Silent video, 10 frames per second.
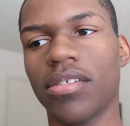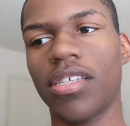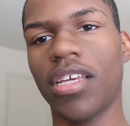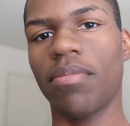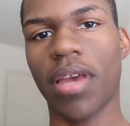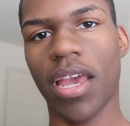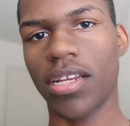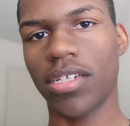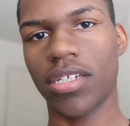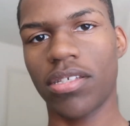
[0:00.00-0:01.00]
ten
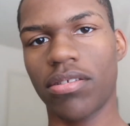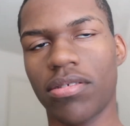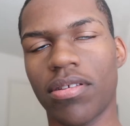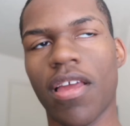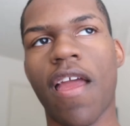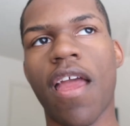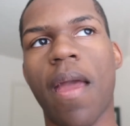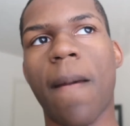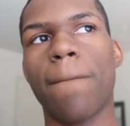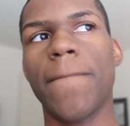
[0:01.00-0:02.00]
pages,
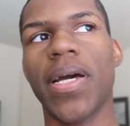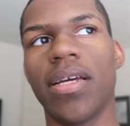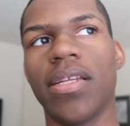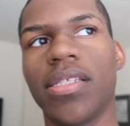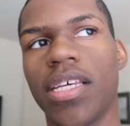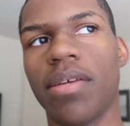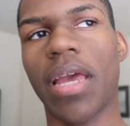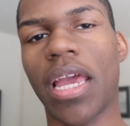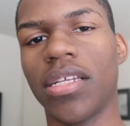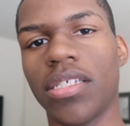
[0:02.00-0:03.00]
but the ten
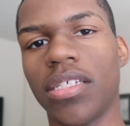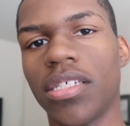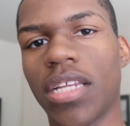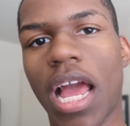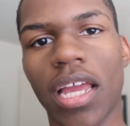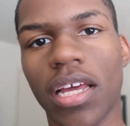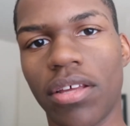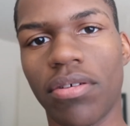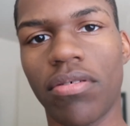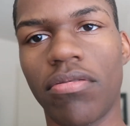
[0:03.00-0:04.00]
pages does not
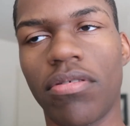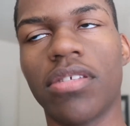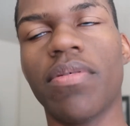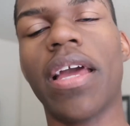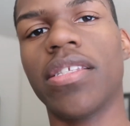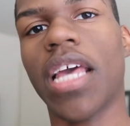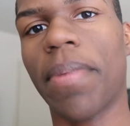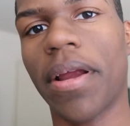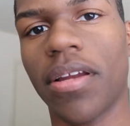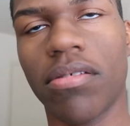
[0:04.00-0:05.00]
include, because we had to
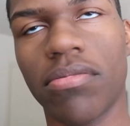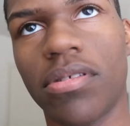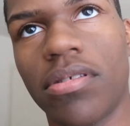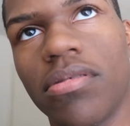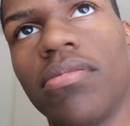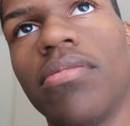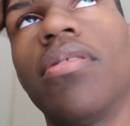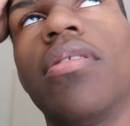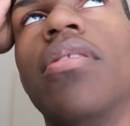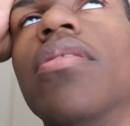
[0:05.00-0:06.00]
type our notes too,
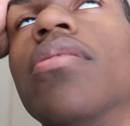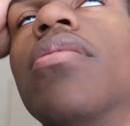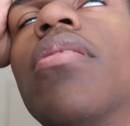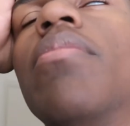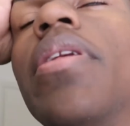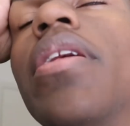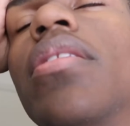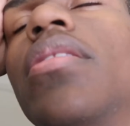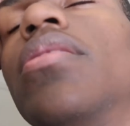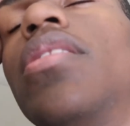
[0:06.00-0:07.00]
so
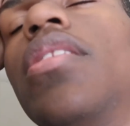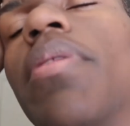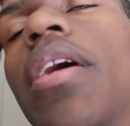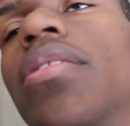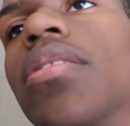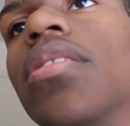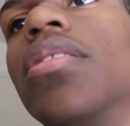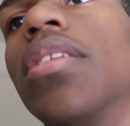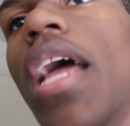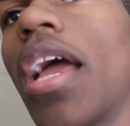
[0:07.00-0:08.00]
apparently the ten pages
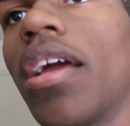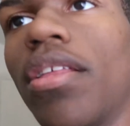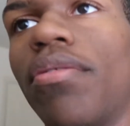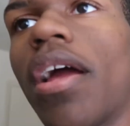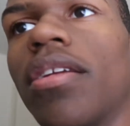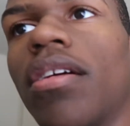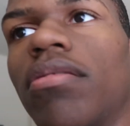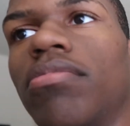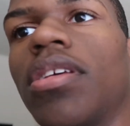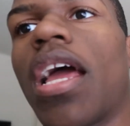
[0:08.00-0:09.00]
does not include our
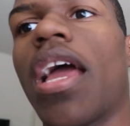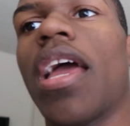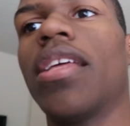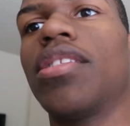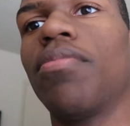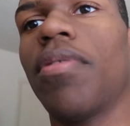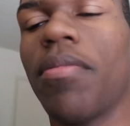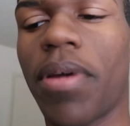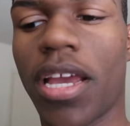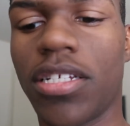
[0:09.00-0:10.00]
notes, and I had
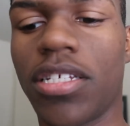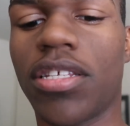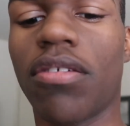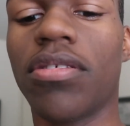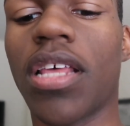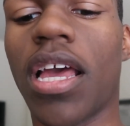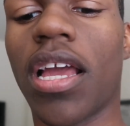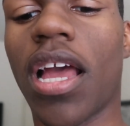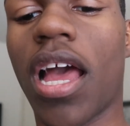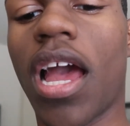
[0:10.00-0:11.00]
twelve pages, so it's
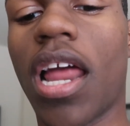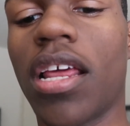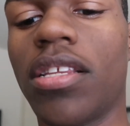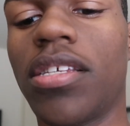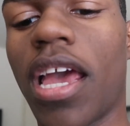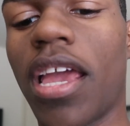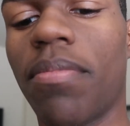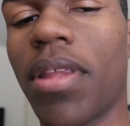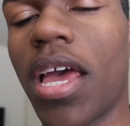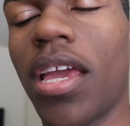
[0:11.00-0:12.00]
like I gotta
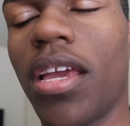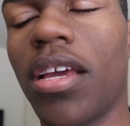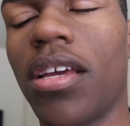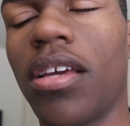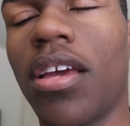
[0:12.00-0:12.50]
type, like,